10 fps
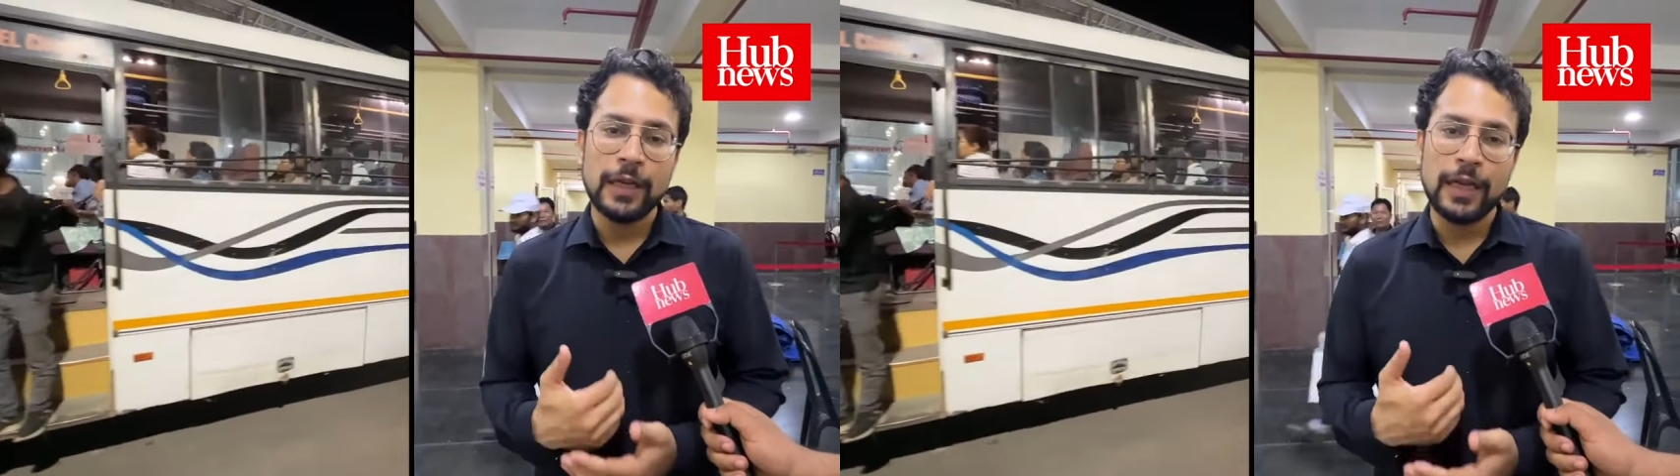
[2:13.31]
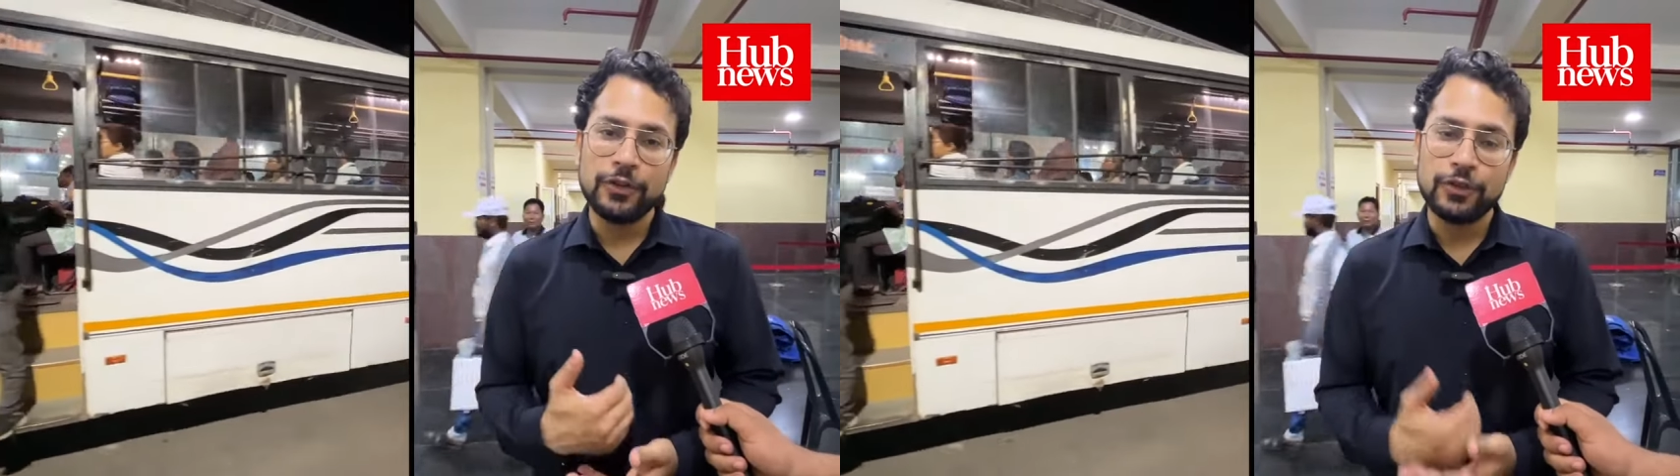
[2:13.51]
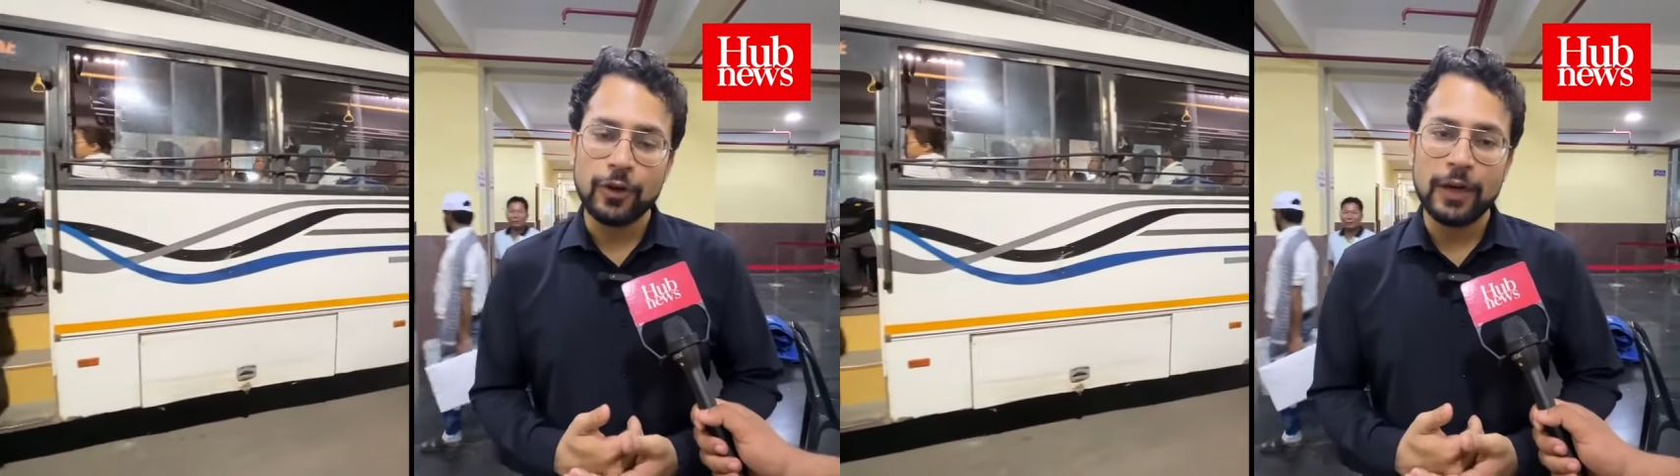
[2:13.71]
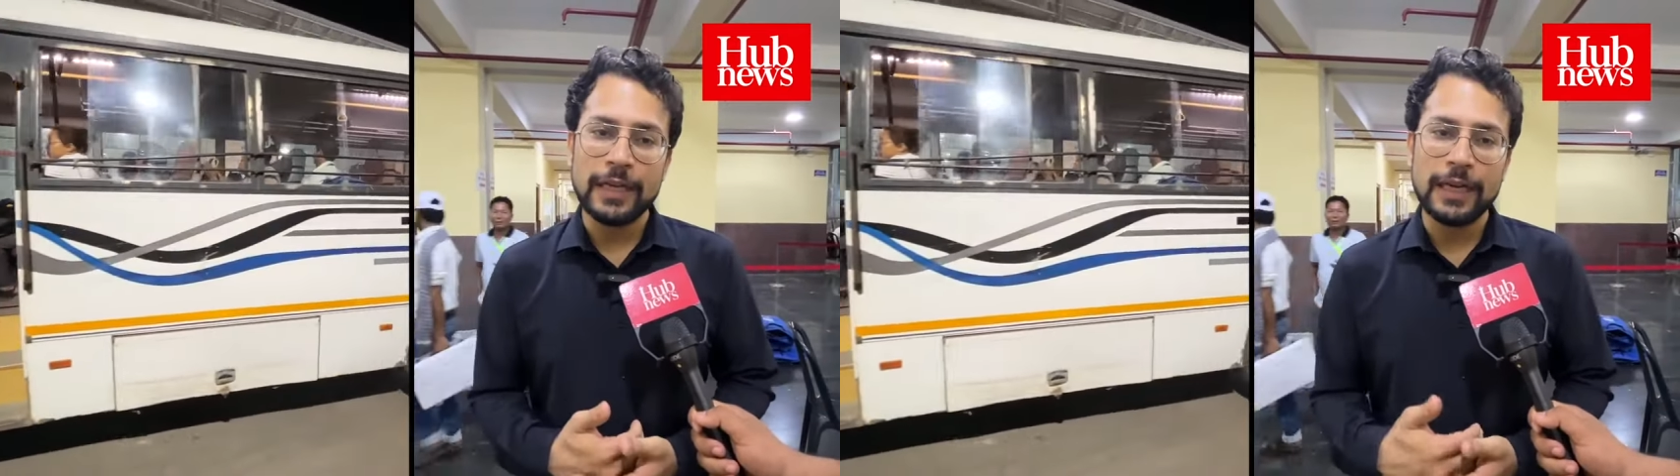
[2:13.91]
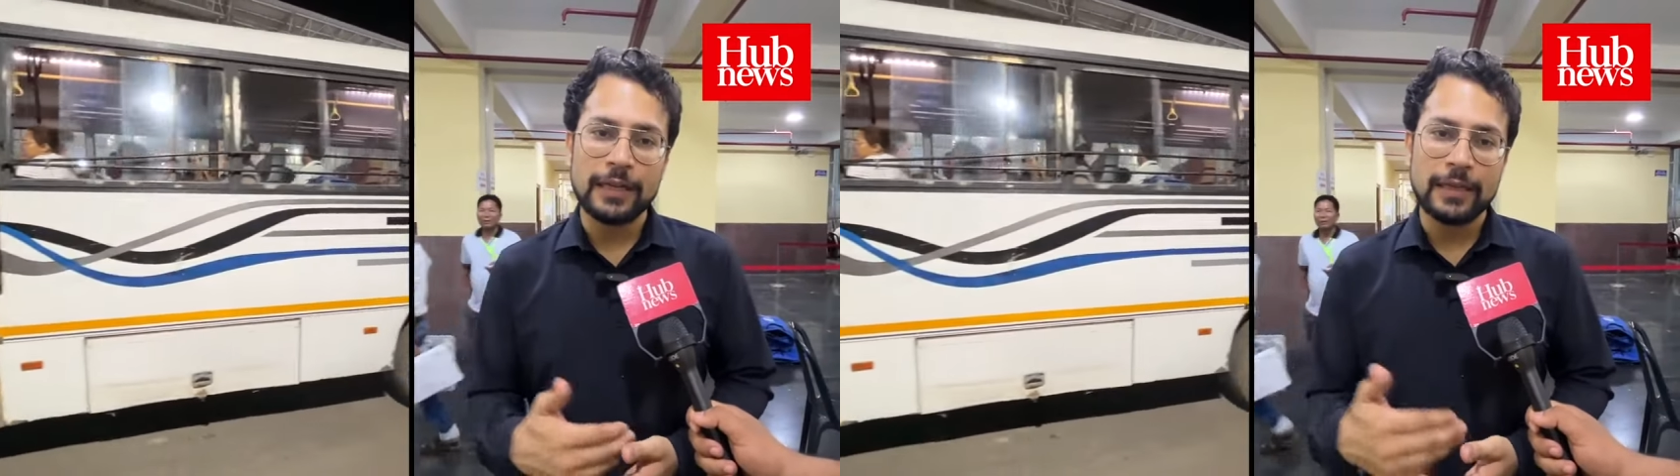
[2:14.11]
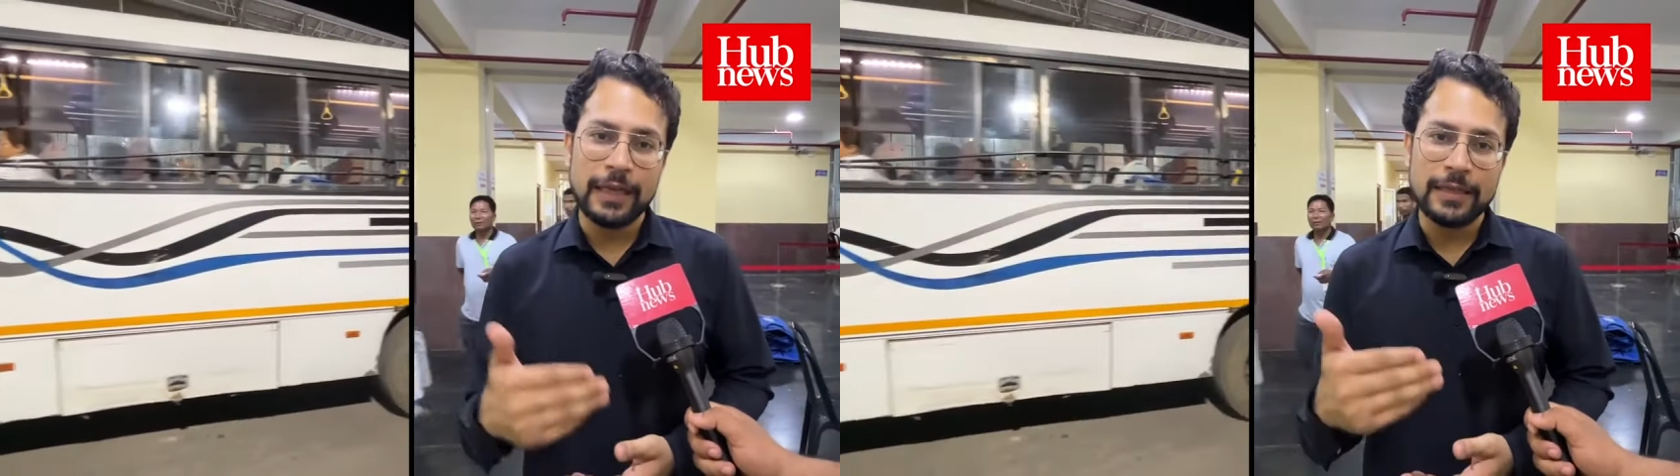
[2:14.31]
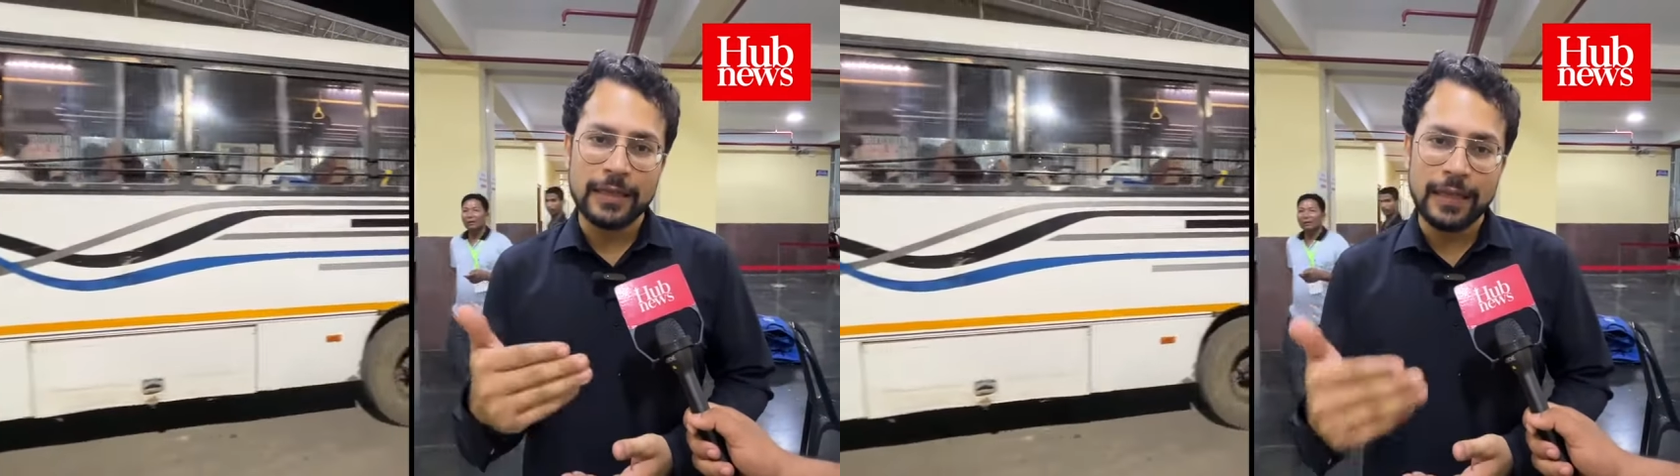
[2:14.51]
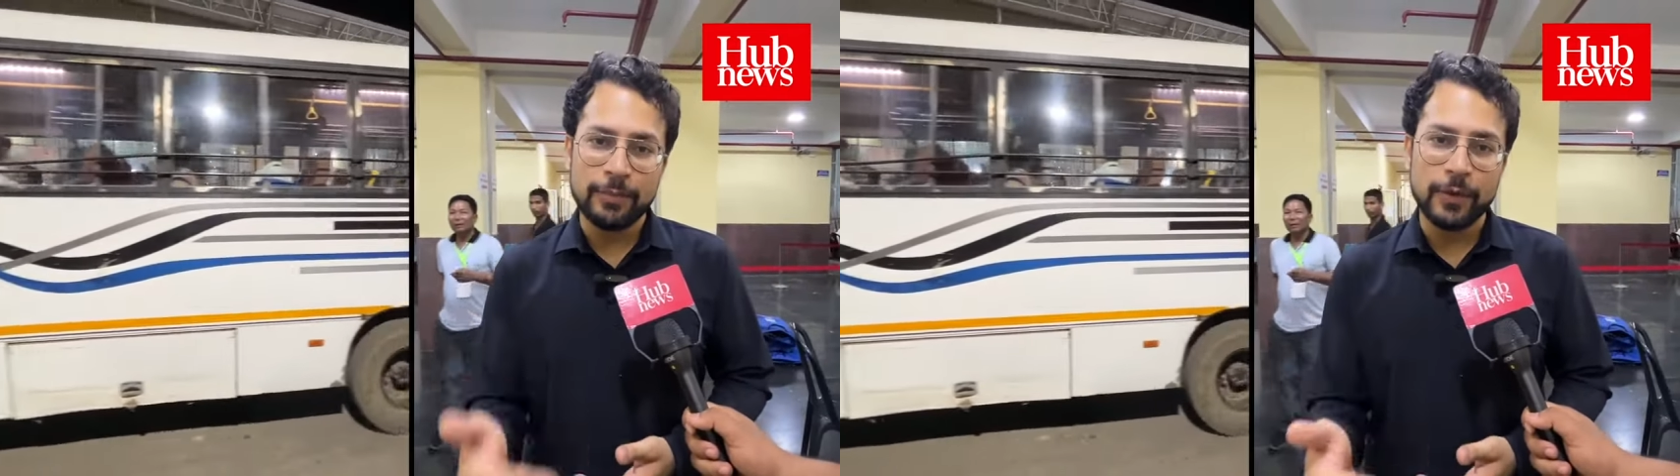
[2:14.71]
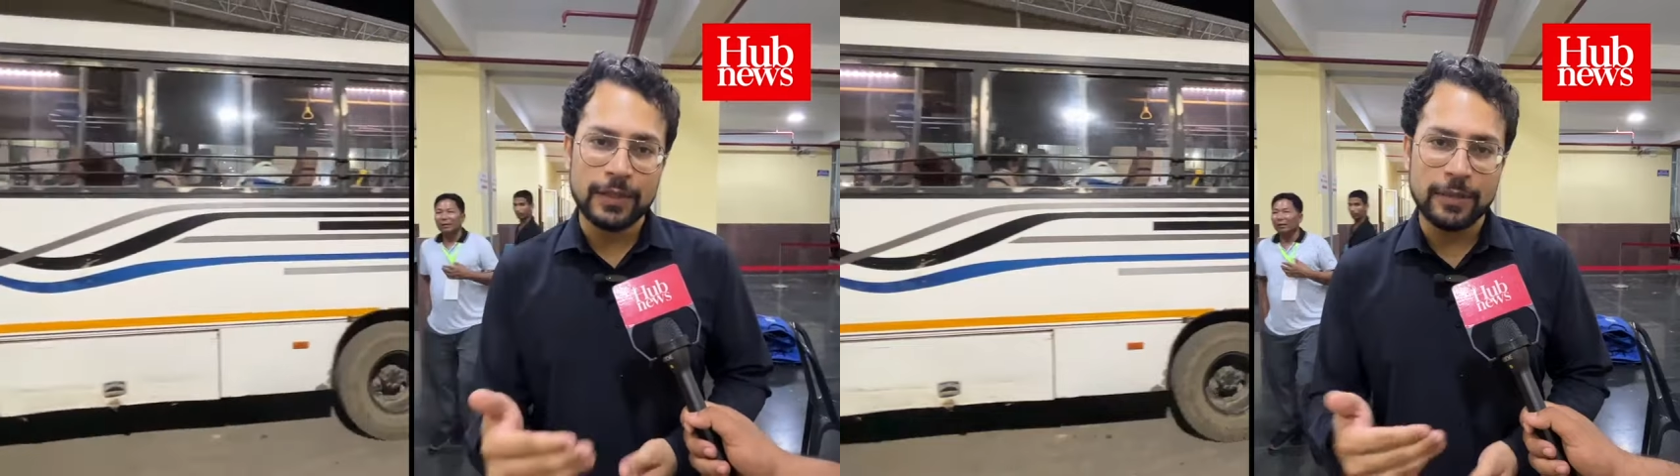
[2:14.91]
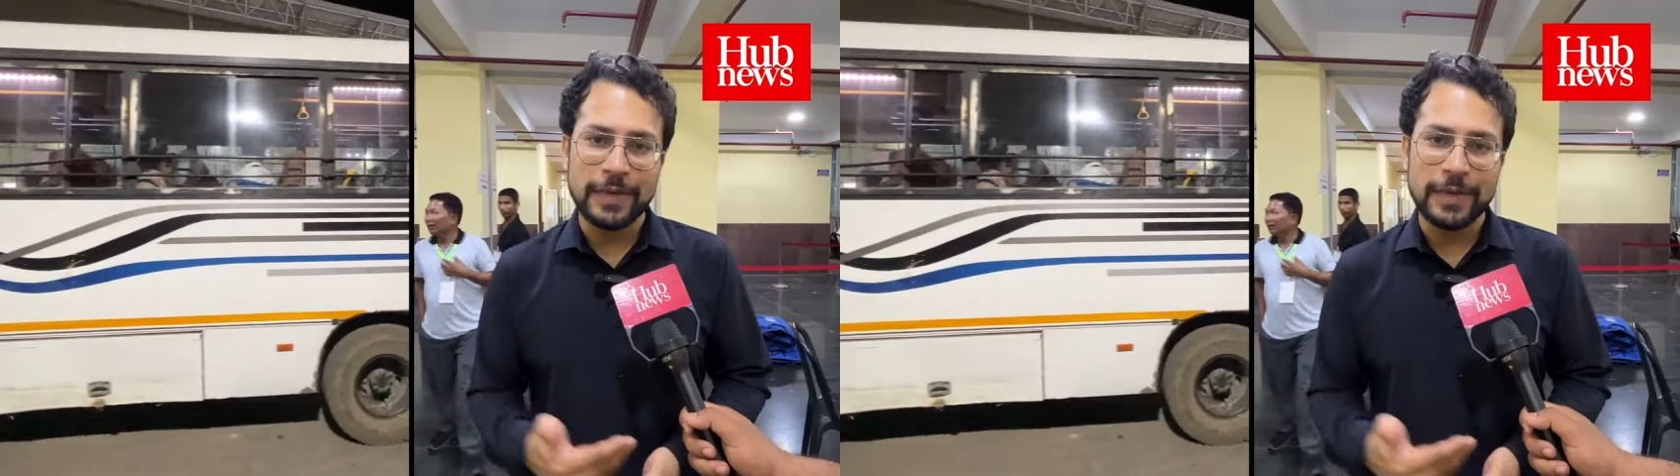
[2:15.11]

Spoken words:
ensure that he is in person